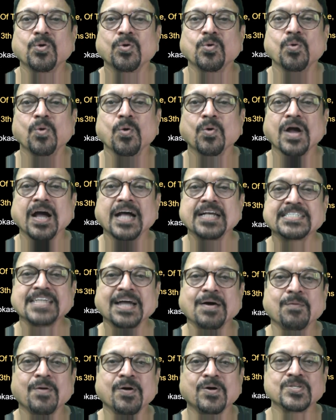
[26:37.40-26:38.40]

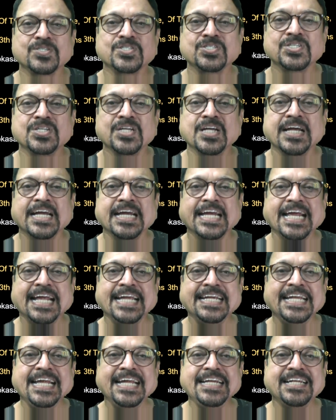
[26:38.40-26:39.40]
Kokasa was
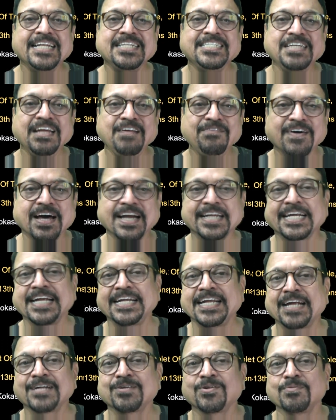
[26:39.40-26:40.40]
indeed the chief
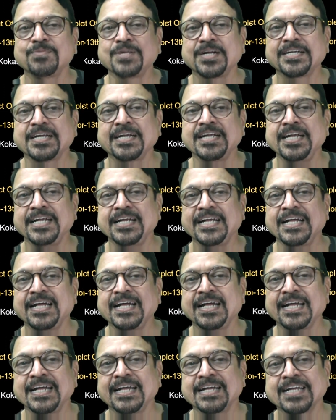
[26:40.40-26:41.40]
architect of the
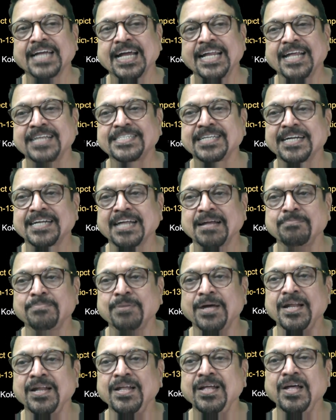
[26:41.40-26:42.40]
Kailasa
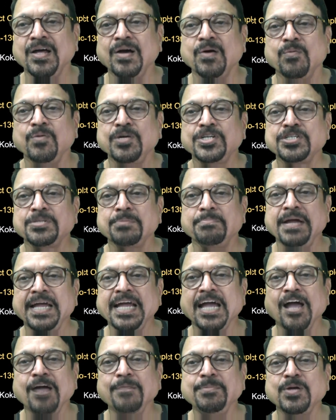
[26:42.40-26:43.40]
temple, which may
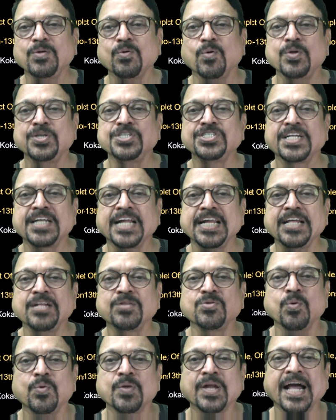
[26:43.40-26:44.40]
have been originally
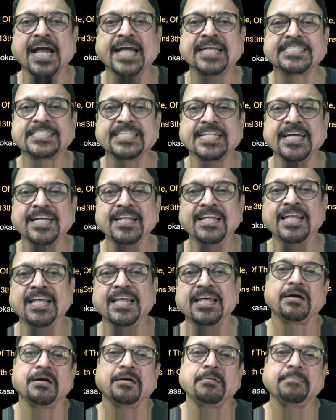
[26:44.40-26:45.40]
known as the
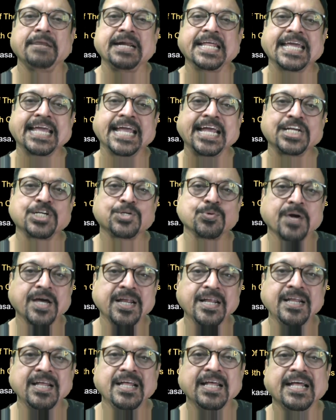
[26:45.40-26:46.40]

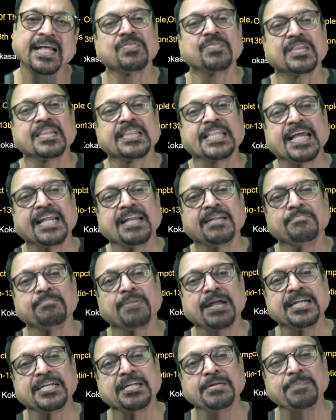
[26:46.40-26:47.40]
Manikeshwar. Then
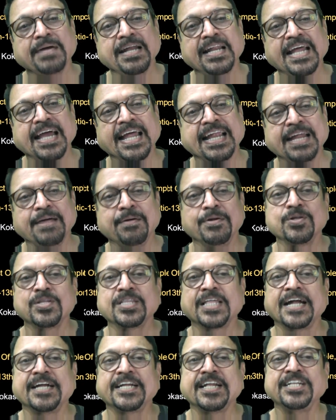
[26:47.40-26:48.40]
multiple 11th to
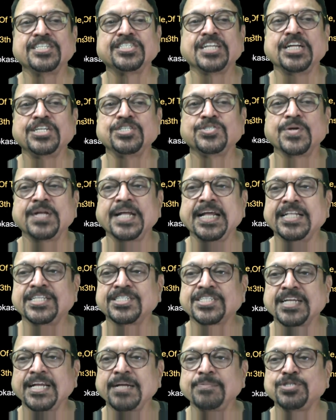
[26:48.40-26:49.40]
13th century
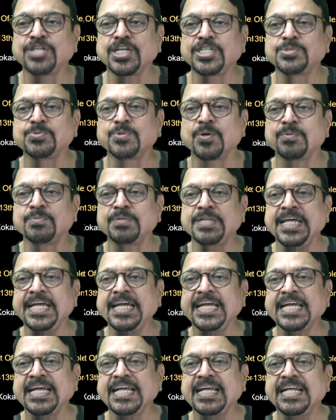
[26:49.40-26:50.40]
inscriptions from
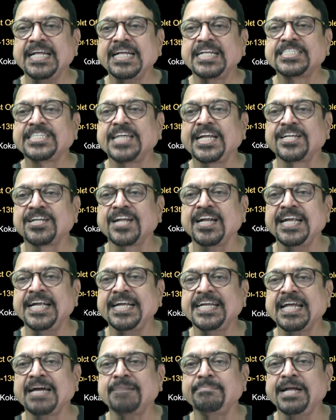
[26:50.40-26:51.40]
the central
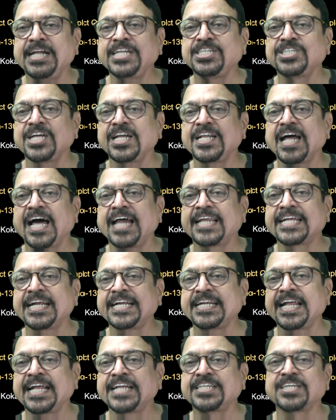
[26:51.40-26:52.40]
India mention
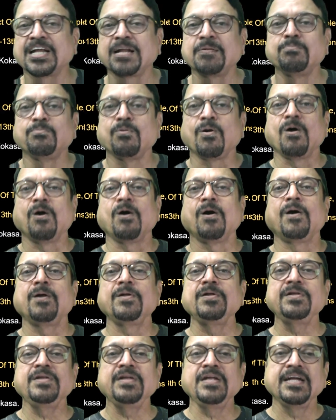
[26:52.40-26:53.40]
architectural
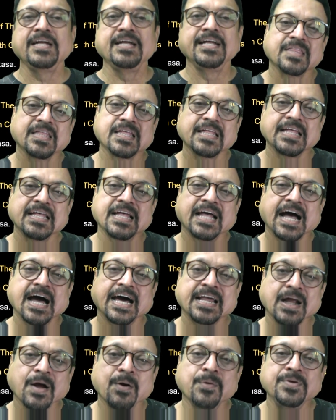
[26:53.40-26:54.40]
born
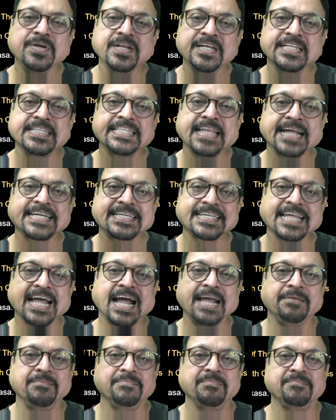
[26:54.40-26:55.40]
around that
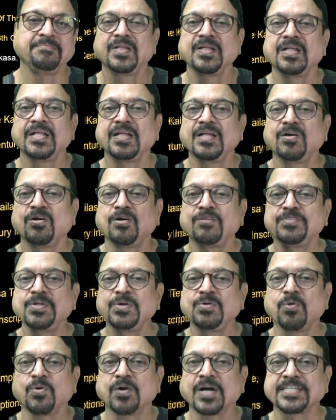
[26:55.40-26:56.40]
time of the
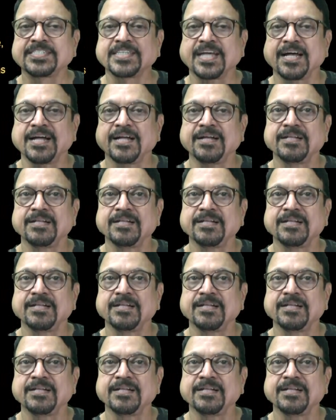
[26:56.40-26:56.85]
Kokasa.